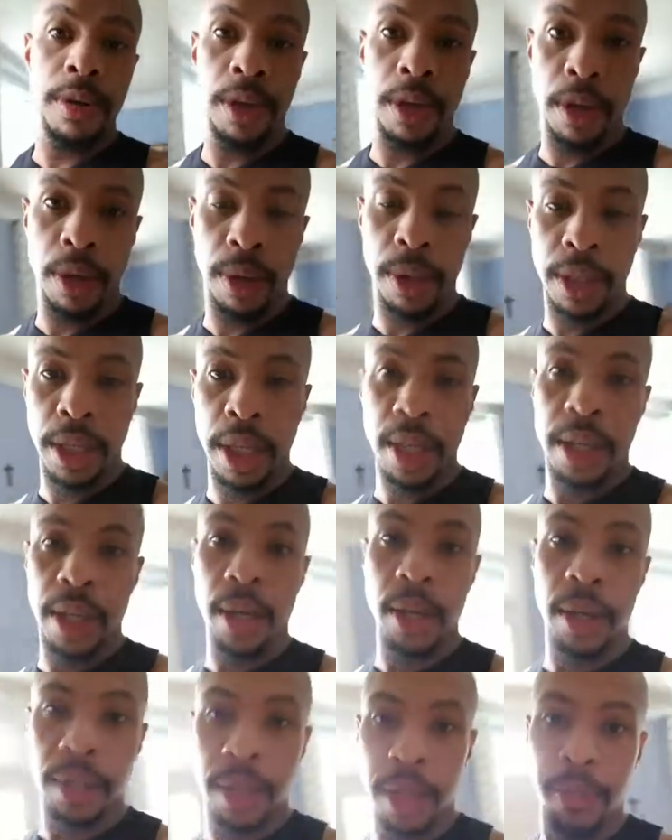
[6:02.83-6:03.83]
you know, and take
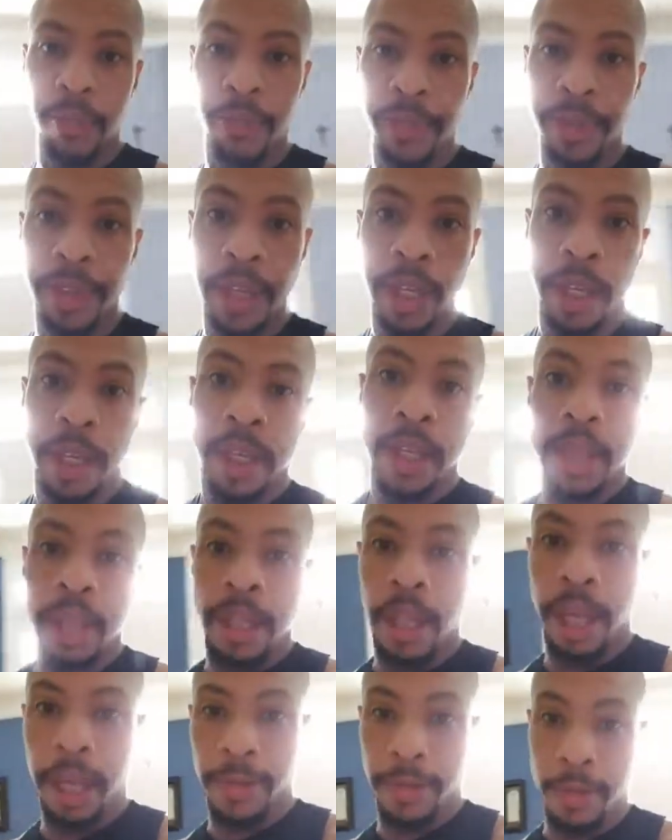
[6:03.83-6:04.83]
care of them.
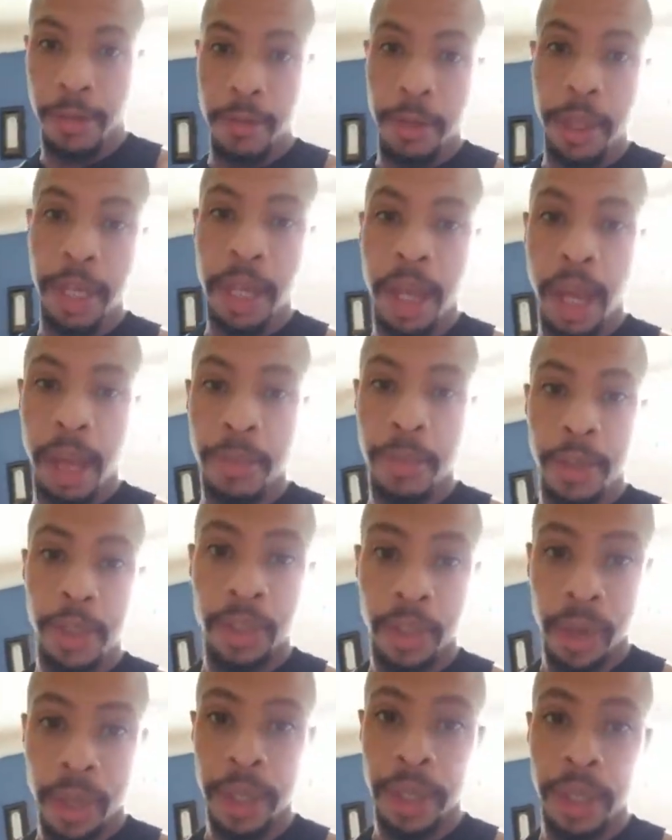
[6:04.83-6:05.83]
Like for me, I'm a
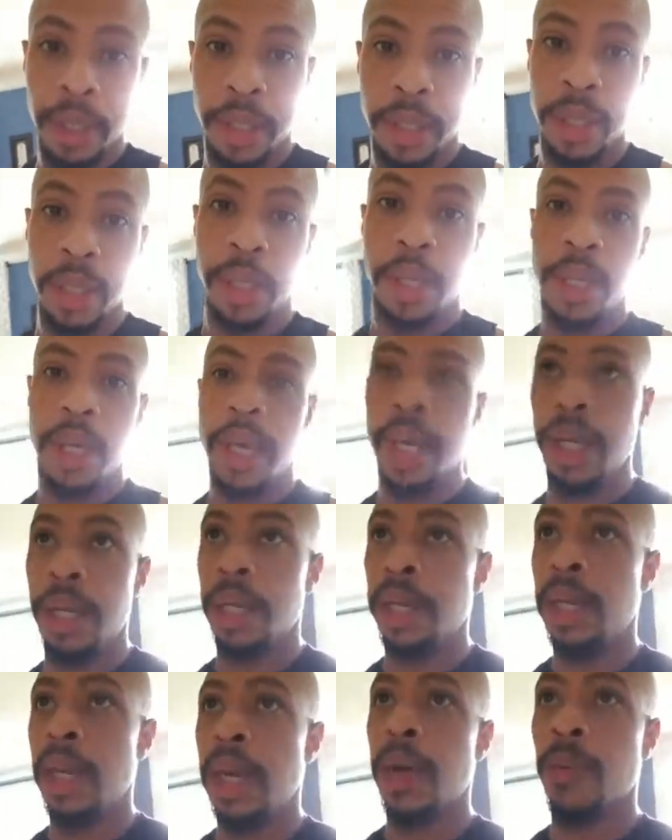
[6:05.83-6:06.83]
strength
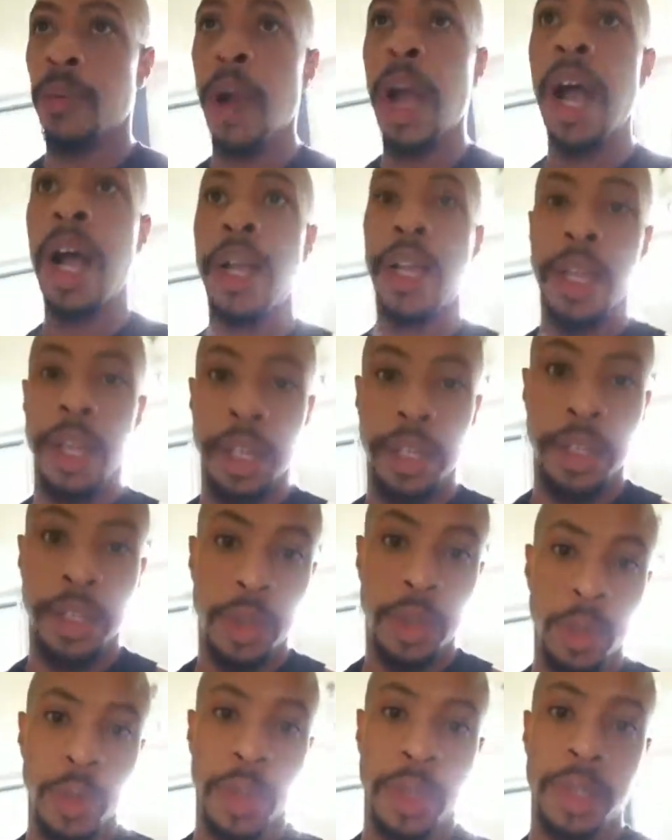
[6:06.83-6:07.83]
and a rock and a
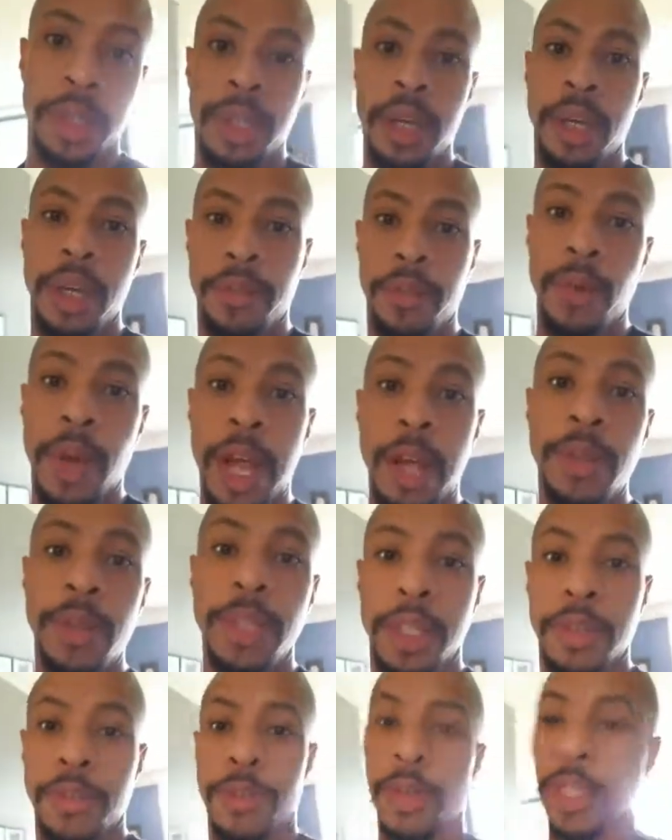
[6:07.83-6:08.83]
source of
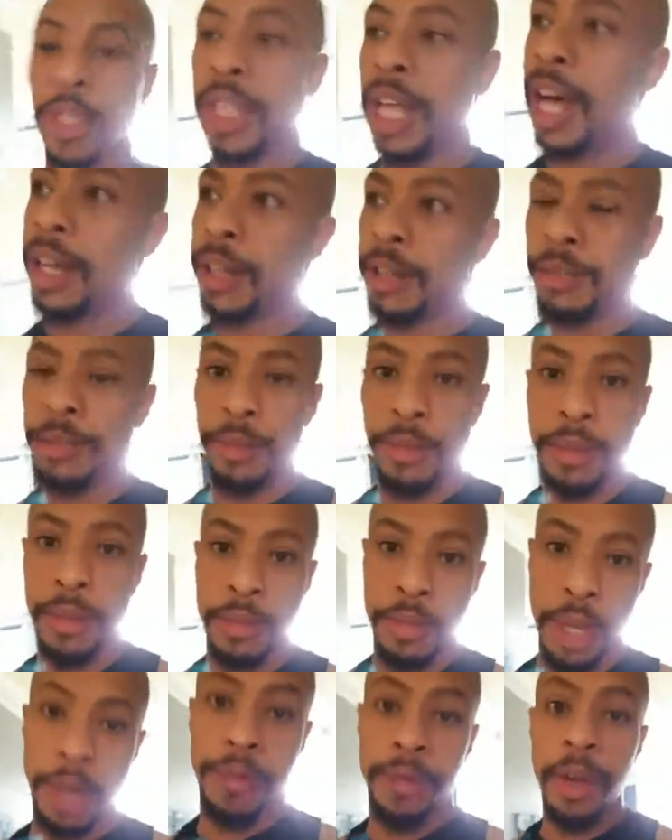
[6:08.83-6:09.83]
grounding for a lot of
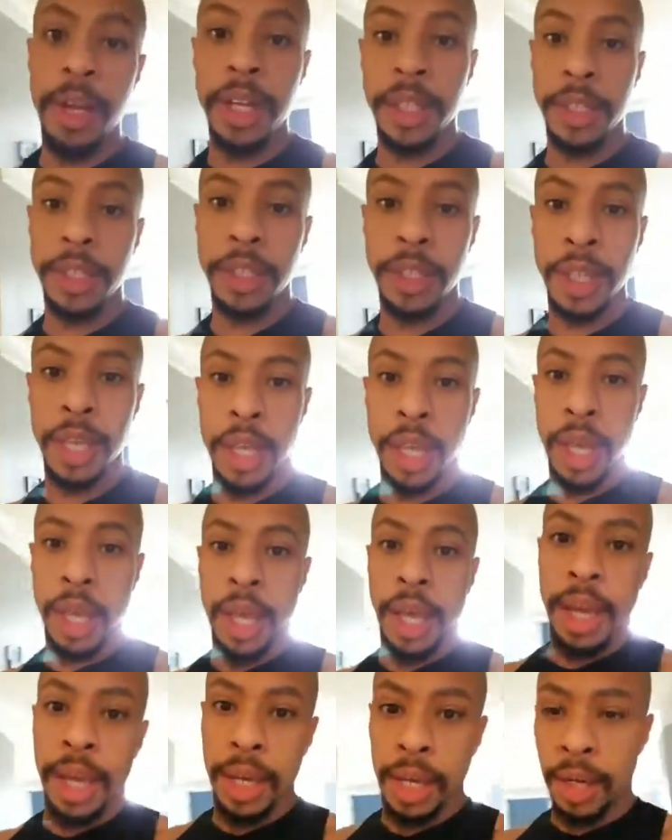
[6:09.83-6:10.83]
my friends.
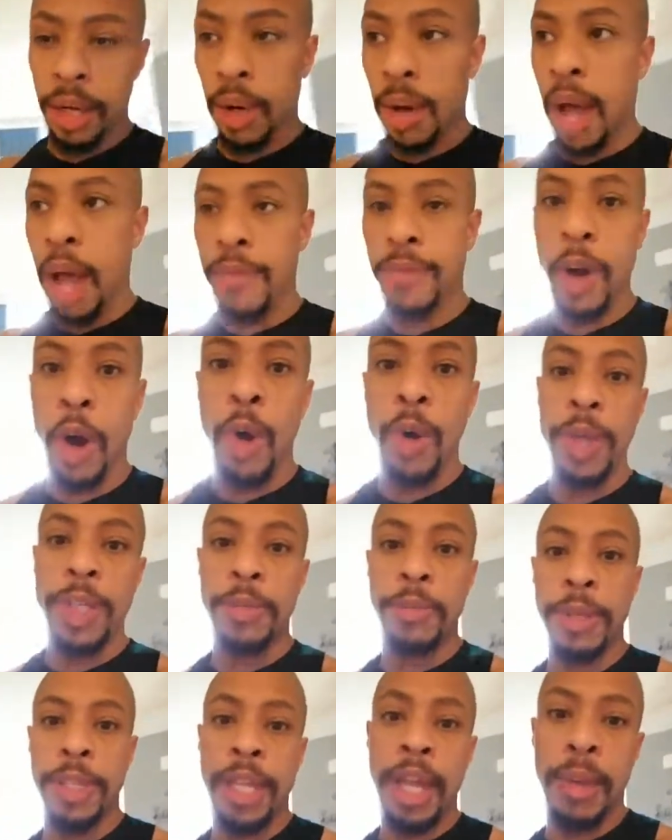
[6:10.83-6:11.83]
You know, I've always
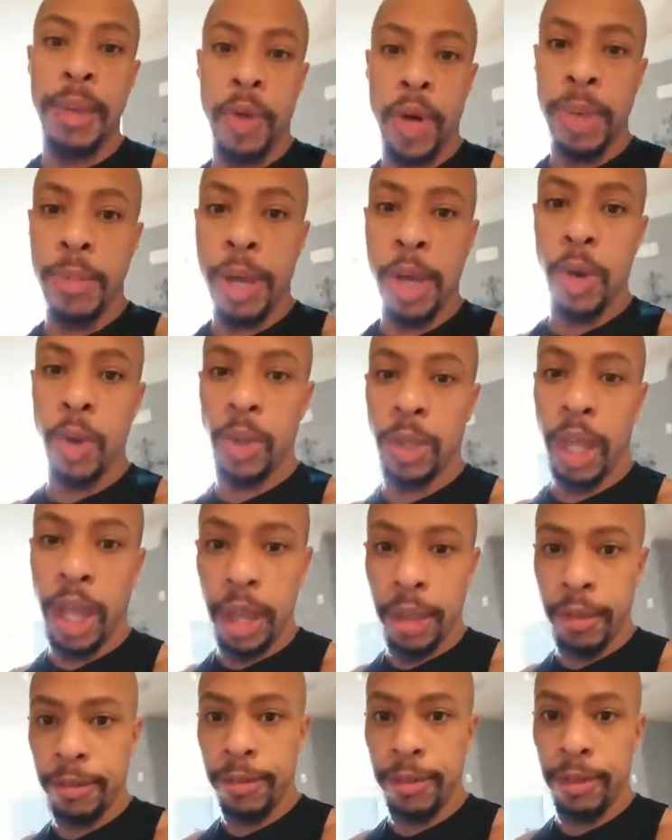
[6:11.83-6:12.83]
been that way my whole
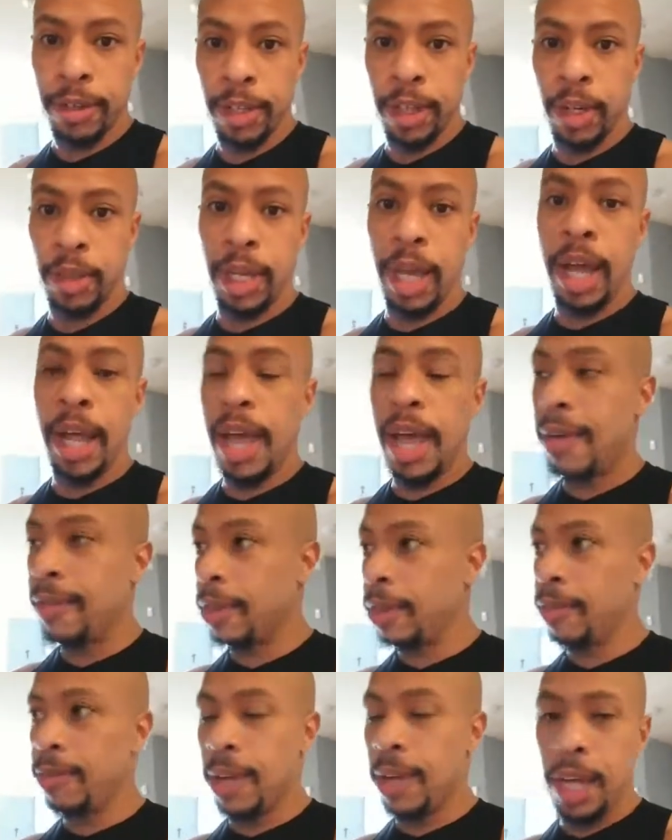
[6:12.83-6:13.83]
life, you know, not
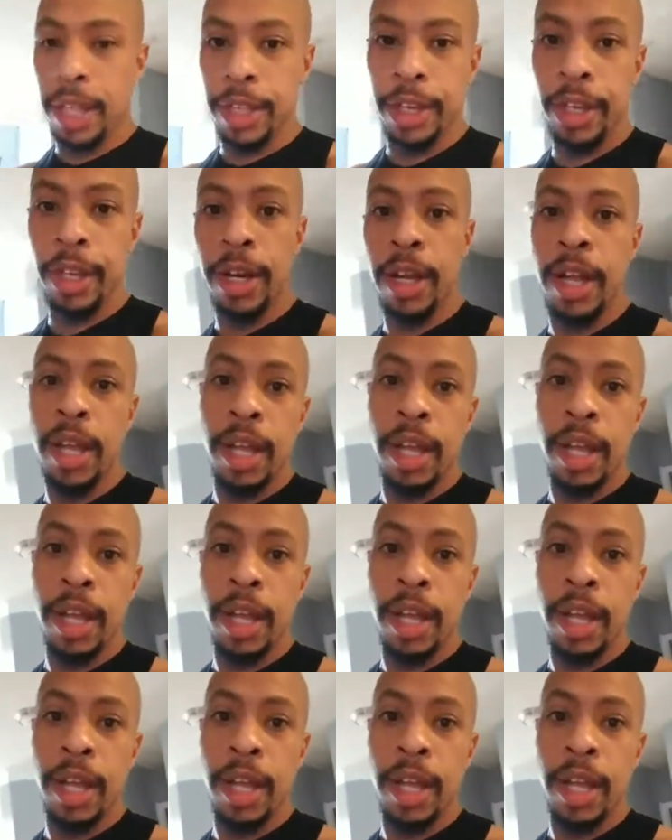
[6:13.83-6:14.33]
having a father,